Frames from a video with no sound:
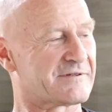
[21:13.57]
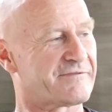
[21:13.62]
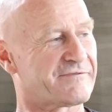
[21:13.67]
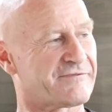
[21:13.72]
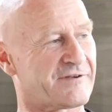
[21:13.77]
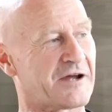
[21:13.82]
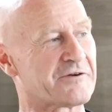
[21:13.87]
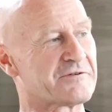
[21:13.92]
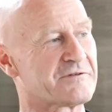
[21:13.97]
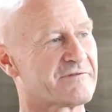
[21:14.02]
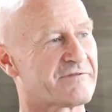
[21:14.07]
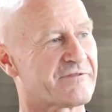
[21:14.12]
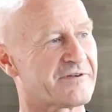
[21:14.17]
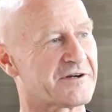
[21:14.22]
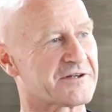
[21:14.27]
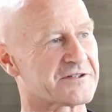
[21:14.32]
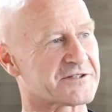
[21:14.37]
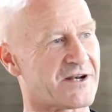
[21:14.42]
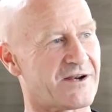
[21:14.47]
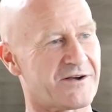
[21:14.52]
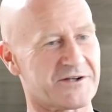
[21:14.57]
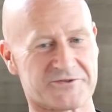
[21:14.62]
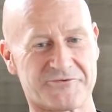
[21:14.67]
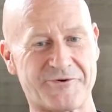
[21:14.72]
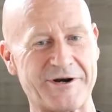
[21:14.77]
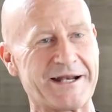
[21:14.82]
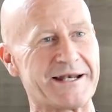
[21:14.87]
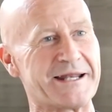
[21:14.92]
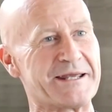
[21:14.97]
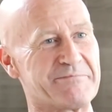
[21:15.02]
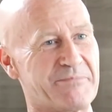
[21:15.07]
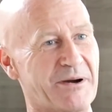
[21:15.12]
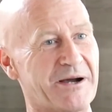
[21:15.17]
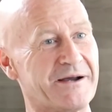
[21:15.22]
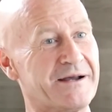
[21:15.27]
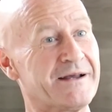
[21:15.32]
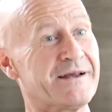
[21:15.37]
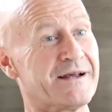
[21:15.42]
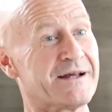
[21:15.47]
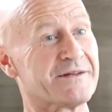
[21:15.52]
flown first class really,
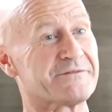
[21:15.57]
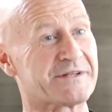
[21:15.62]
but